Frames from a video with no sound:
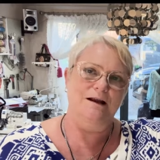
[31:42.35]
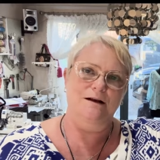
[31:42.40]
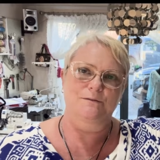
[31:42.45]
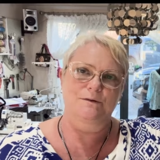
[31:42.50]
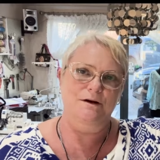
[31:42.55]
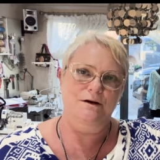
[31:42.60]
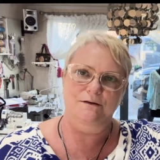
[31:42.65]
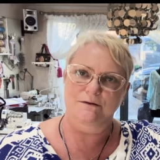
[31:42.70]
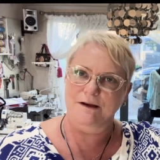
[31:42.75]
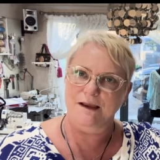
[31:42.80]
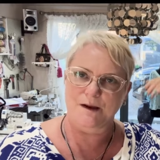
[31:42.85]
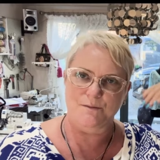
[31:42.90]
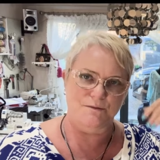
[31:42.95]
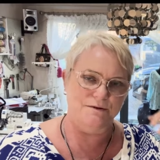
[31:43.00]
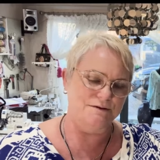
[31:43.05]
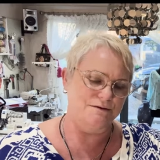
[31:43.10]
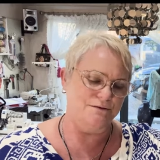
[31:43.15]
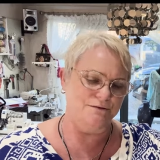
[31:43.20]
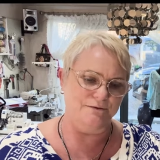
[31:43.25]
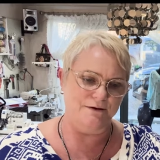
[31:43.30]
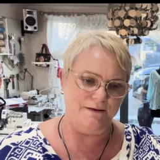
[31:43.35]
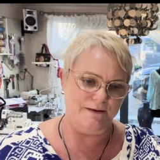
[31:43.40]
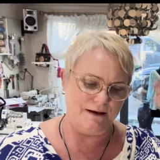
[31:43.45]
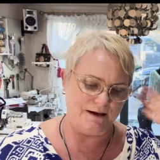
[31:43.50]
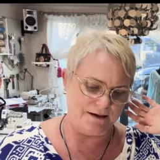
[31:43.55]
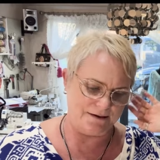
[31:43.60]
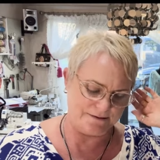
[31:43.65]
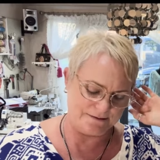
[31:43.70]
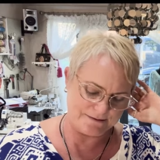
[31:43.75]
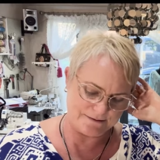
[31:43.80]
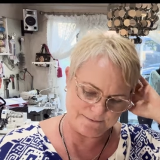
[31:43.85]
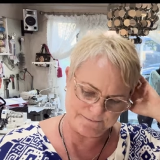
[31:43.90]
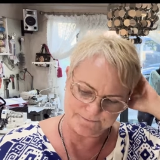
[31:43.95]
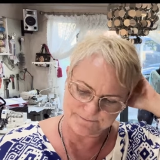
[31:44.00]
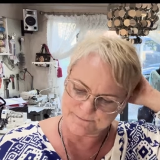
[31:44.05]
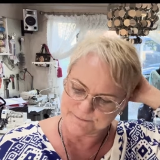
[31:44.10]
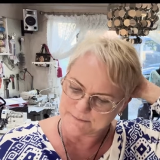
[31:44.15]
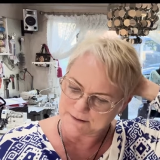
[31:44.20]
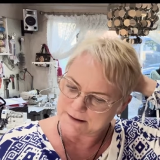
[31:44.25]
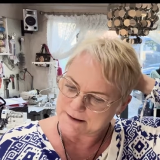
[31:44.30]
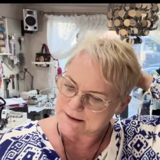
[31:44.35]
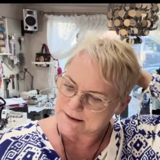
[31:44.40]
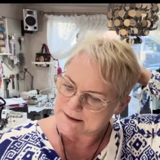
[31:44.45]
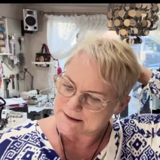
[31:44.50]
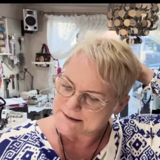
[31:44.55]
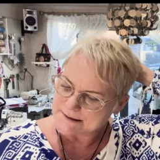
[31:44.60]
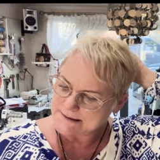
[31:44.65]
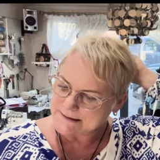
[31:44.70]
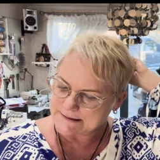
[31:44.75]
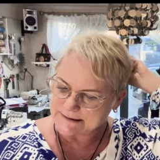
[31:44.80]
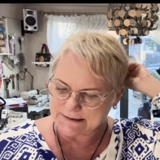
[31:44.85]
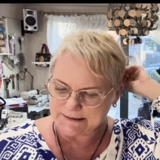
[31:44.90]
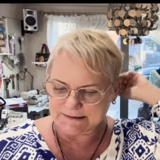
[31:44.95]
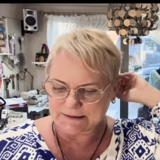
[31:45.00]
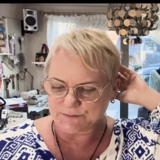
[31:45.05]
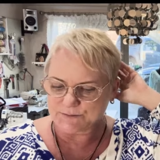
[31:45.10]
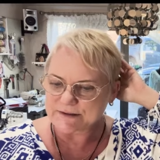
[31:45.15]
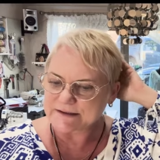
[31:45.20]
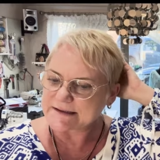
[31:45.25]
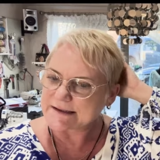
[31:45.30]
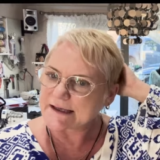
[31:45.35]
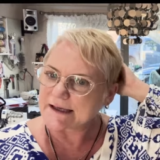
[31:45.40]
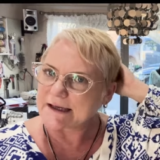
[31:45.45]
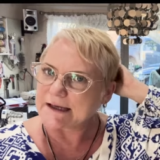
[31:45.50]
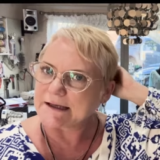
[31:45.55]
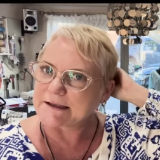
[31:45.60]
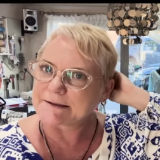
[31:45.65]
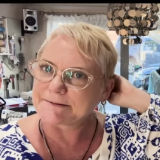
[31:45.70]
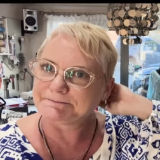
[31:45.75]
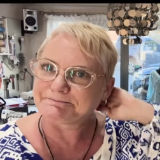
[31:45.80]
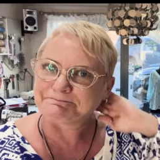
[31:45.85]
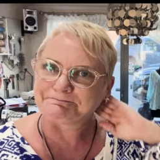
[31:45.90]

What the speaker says: We got cameras all around the house. Stacey was scared.